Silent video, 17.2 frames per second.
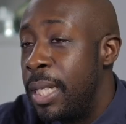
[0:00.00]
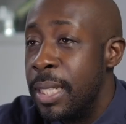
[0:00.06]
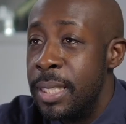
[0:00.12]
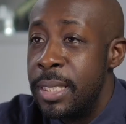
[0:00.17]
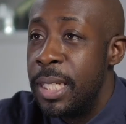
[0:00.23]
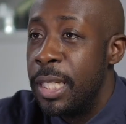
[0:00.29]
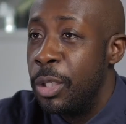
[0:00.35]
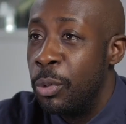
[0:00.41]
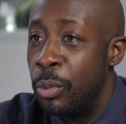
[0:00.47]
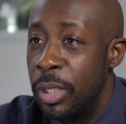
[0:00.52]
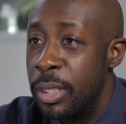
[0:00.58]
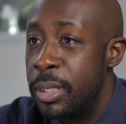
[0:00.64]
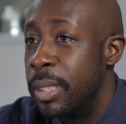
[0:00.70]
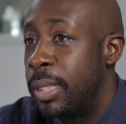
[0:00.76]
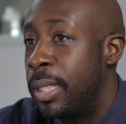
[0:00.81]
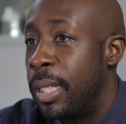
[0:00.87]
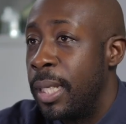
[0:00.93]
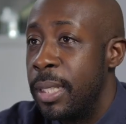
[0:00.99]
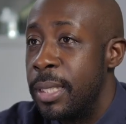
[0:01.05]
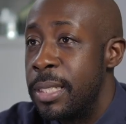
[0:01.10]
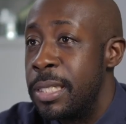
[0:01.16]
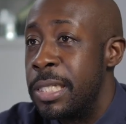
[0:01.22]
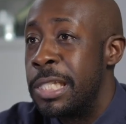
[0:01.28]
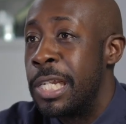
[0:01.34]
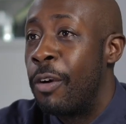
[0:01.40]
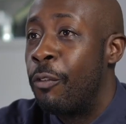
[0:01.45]
continuing to get
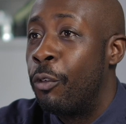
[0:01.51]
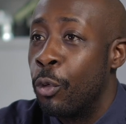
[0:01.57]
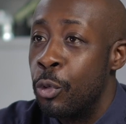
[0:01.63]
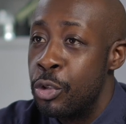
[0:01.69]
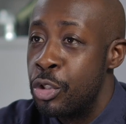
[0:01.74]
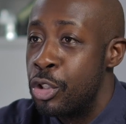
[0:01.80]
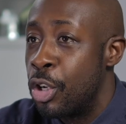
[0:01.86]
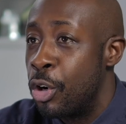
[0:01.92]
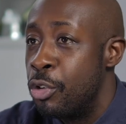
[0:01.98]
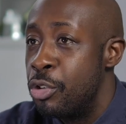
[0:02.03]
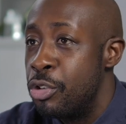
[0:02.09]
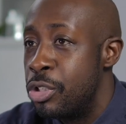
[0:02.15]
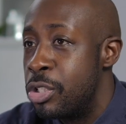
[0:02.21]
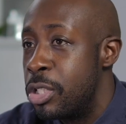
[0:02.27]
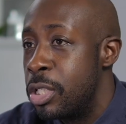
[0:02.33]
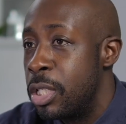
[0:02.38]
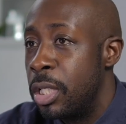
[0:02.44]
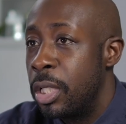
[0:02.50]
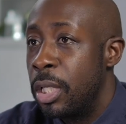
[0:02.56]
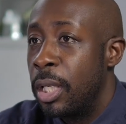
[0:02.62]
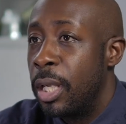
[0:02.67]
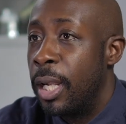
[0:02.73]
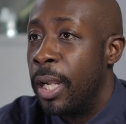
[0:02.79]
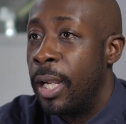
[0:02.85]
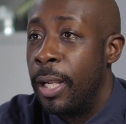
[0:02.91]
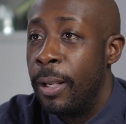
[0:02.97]
several certs,
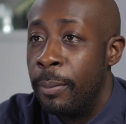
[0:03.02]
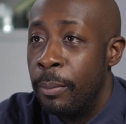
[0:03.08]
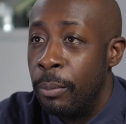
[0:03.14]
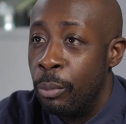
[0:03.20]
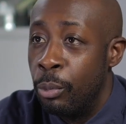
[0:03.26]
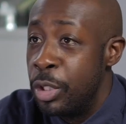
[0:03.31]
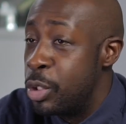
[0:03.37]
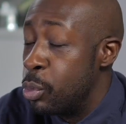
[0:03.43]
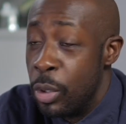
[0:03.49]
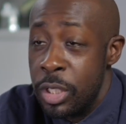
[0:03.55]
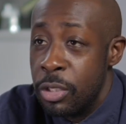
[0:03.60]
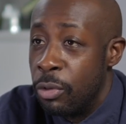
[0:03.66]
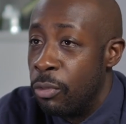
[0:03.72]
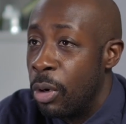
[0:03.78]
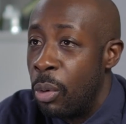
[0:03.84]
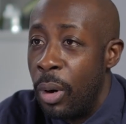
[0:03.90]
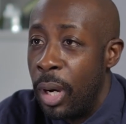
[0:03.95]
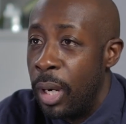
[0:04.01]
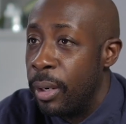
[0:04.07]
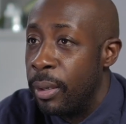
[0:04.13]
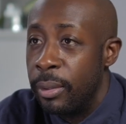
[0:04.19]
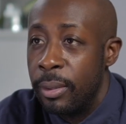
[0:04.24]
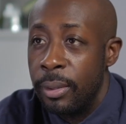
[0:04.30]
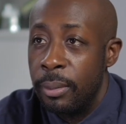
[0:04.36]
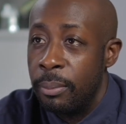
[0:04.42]
um, which wasn't required.